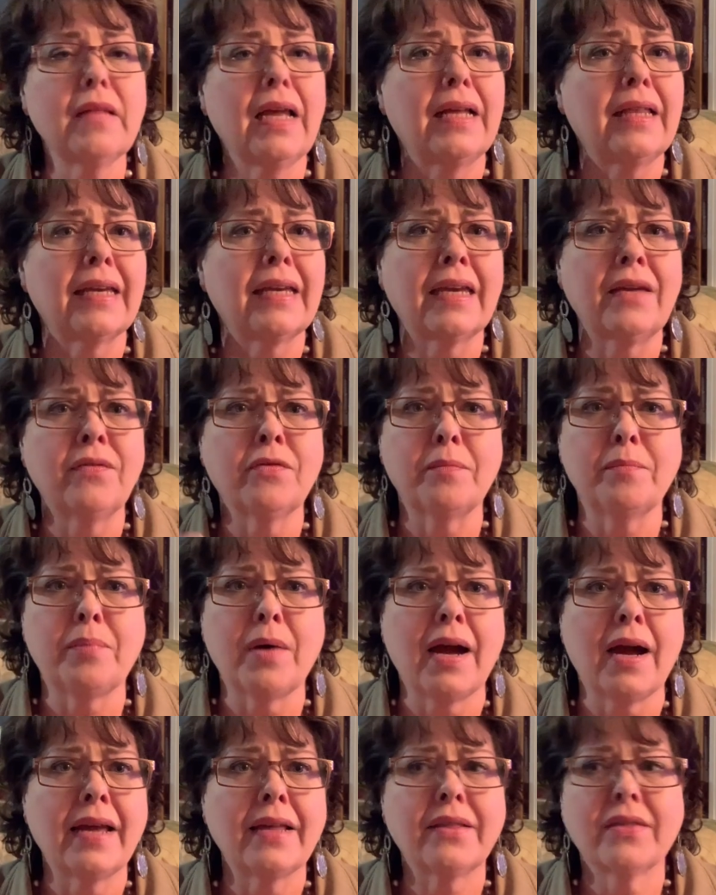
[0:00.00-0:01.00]
like even
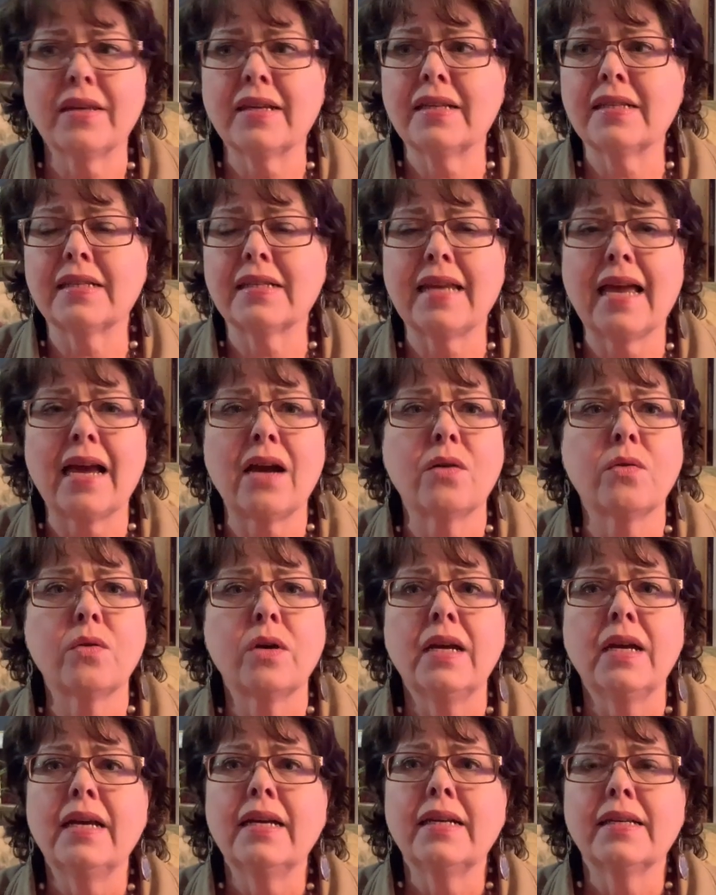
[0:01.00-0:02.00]
buying things now,
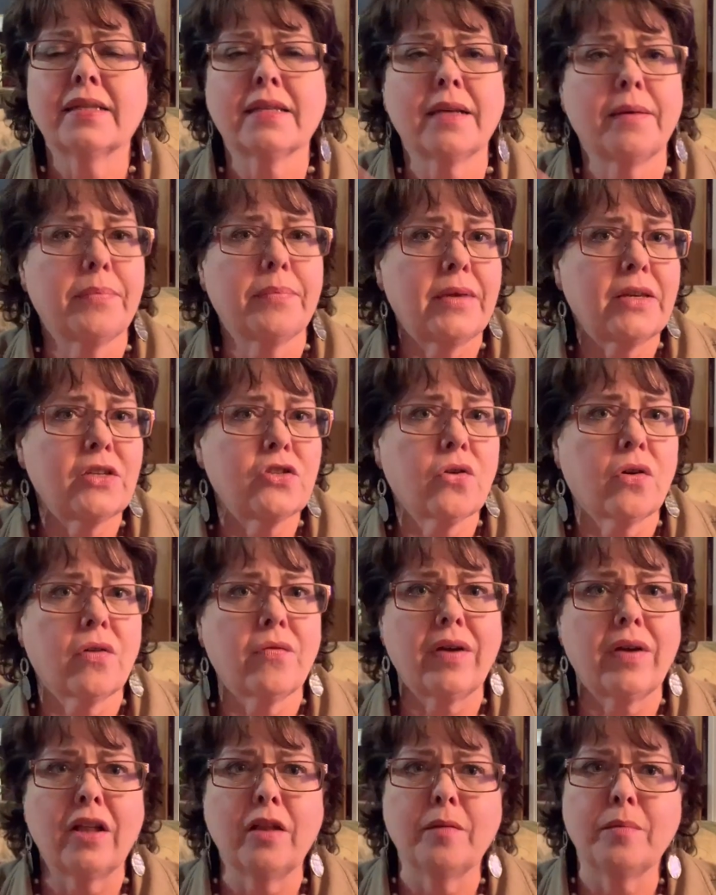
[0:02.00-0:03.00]
some things are
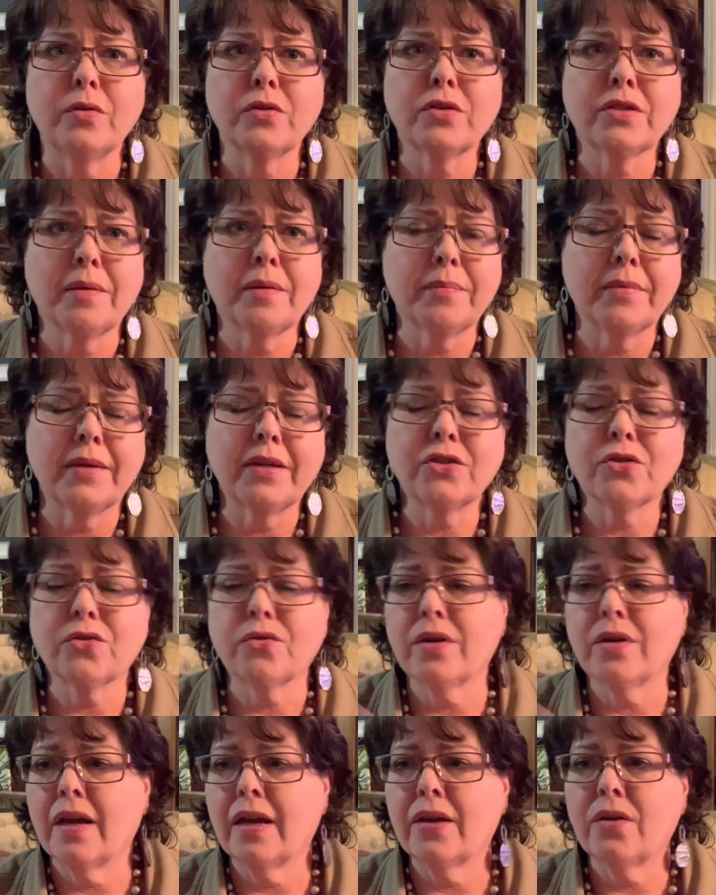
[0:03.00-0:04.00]
available, some things are
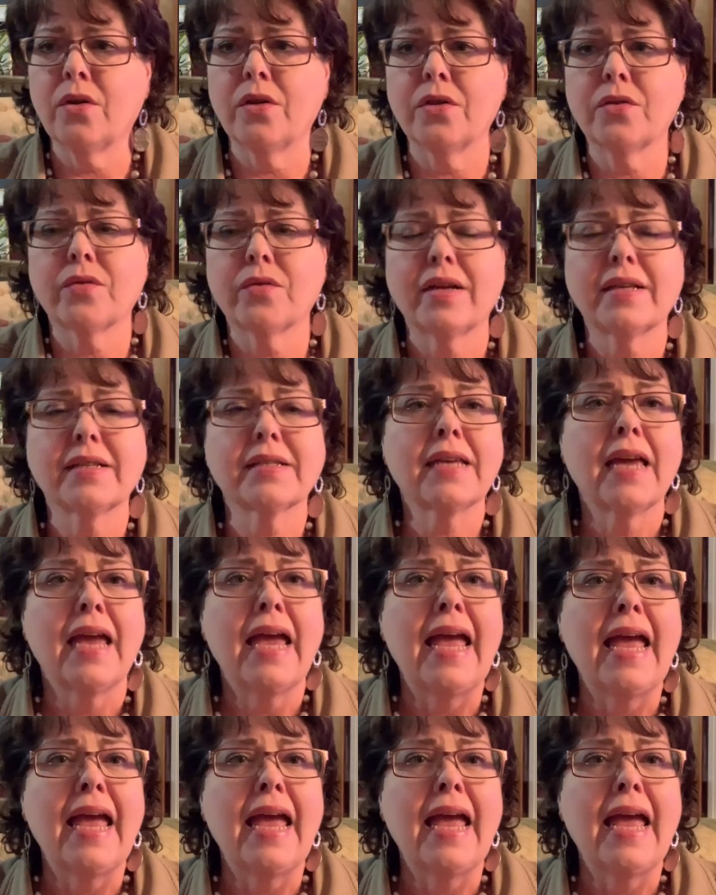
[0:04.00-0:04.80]
not, and all the rest.